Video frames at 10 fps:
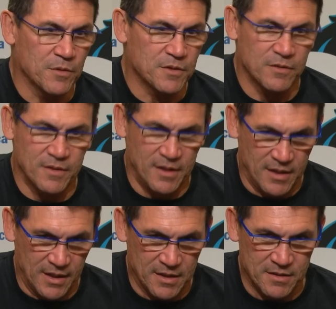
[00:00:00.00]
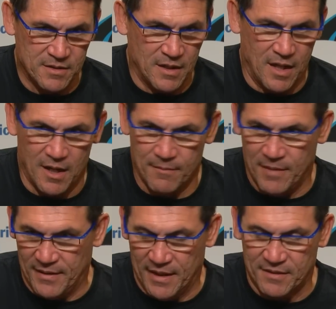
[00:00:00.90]
more so than anything else, um,
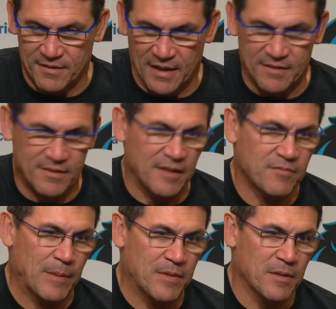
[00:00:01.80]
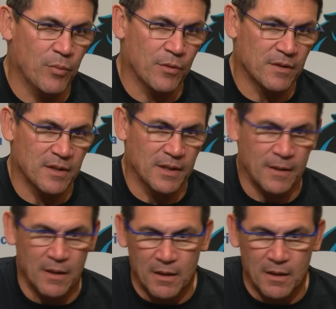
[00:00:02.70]
and that's that's that's probably the important thing.